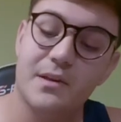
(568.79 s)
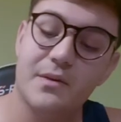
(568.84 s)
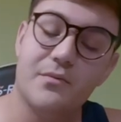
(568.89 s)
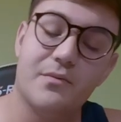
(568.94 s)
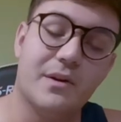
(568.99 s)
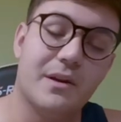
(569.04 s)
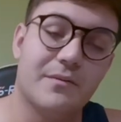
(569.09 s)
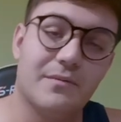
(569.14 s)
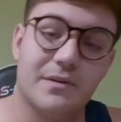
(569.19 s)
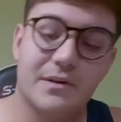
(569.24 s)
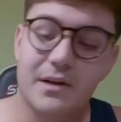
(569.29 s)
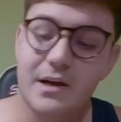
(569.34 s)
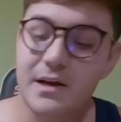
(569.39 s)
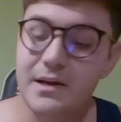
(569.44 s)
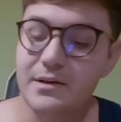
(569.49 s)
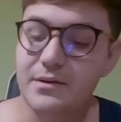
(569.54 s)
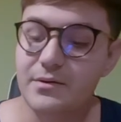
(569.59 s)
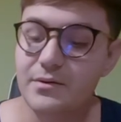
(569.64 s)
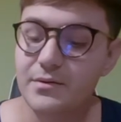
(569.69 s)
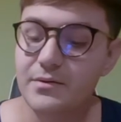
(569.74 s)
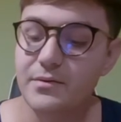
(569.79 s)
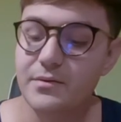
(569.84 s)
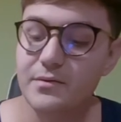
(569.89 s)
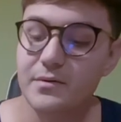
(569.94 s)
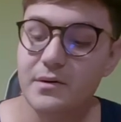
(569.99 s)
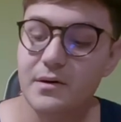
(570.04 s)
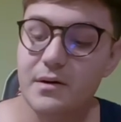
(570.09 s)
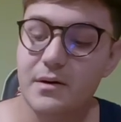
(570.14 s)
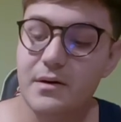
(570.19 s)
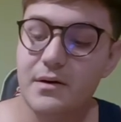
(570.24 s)
Whenever I
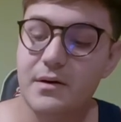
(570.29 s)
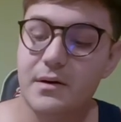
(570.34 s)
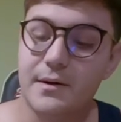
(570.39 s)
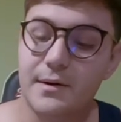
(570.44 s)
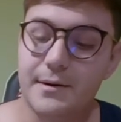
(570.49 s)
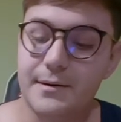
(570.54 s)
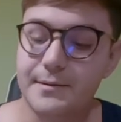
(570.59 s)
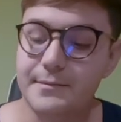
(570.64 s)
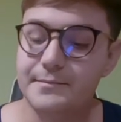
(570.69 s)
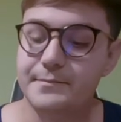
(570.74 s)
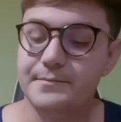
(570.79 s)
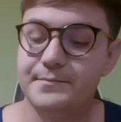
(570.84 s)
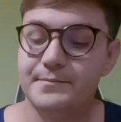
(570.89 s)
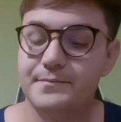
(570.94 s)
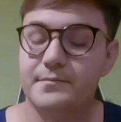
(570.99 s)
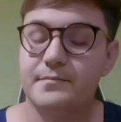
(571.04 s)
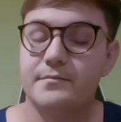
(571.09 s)
do, um,